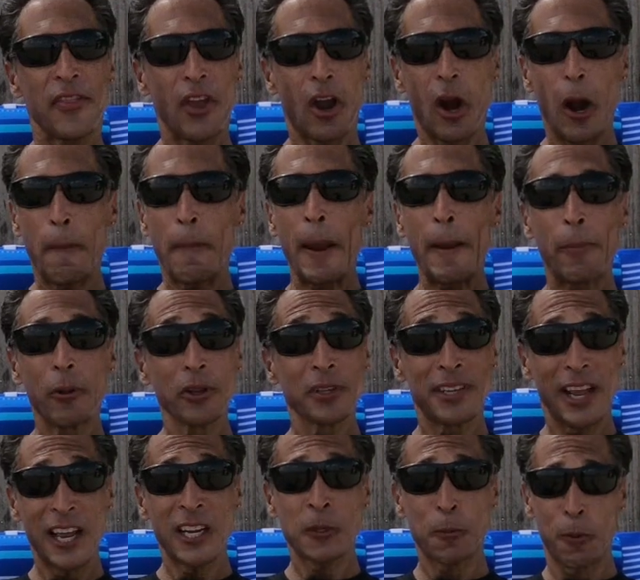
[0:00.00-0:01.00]
there are people
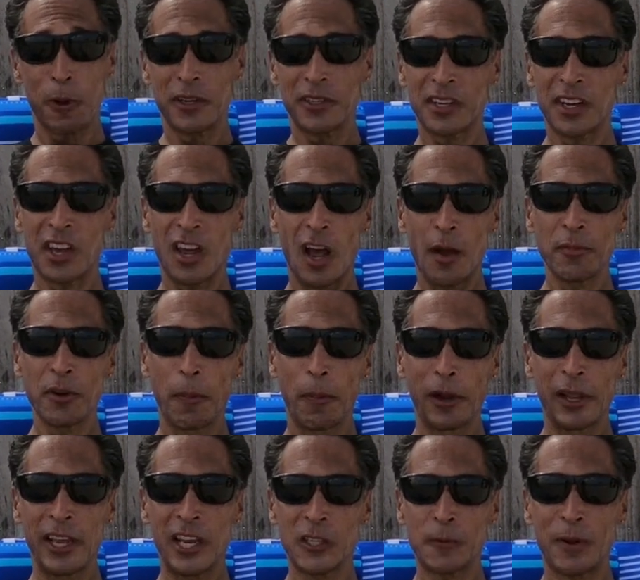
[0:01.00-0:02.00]
desperate to come to
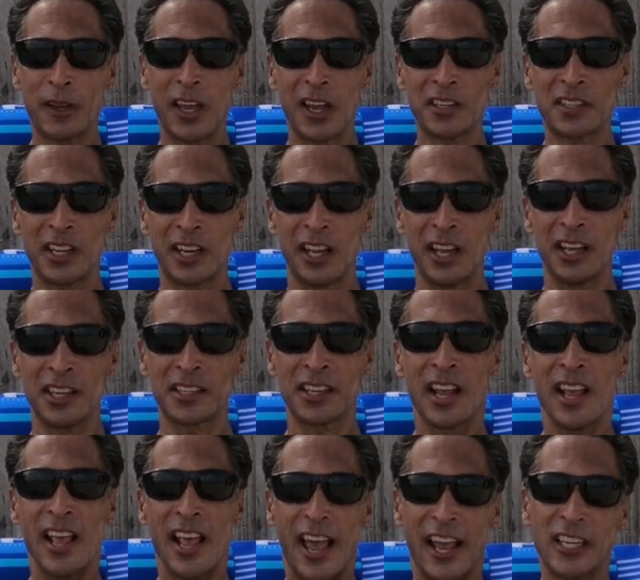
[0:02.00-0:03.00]
Belize because it is
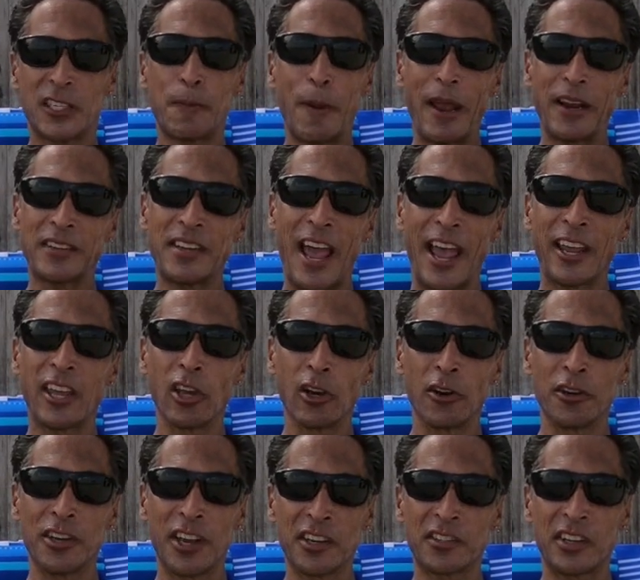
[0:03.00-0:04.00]
a spectacular
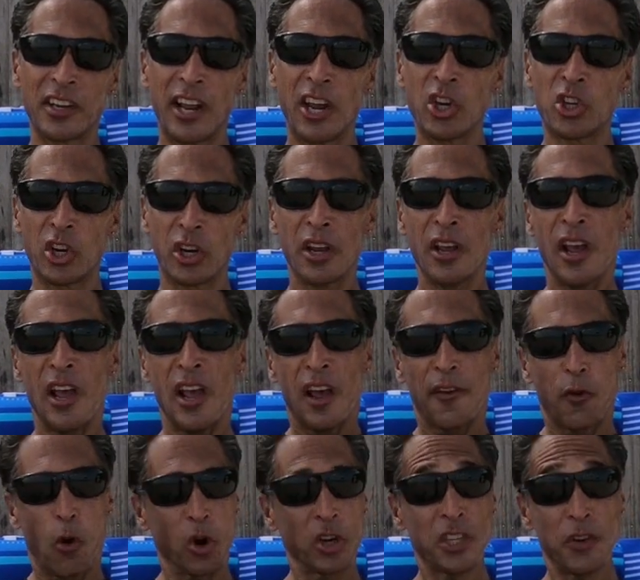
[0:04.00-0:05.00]
destination. Of
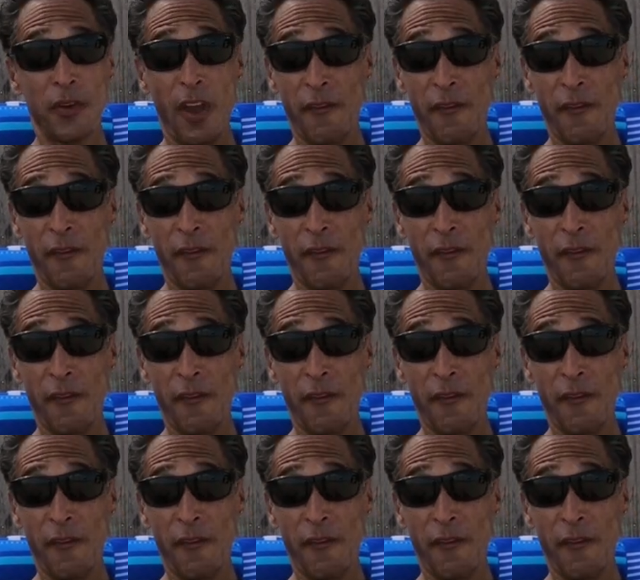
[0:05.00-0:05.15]
course, if you